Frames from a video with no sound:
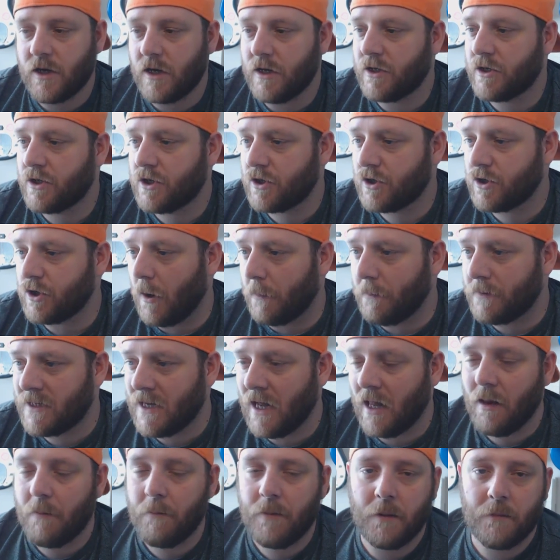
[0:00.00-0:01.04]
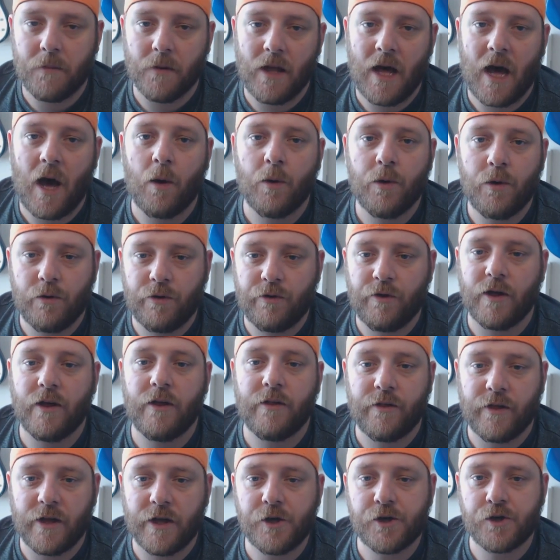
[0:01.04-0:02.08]
and stop telling people how you
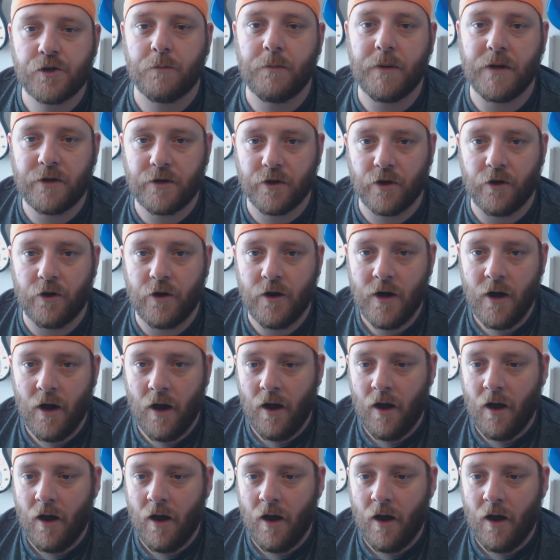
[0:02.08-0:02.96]
think things should be done.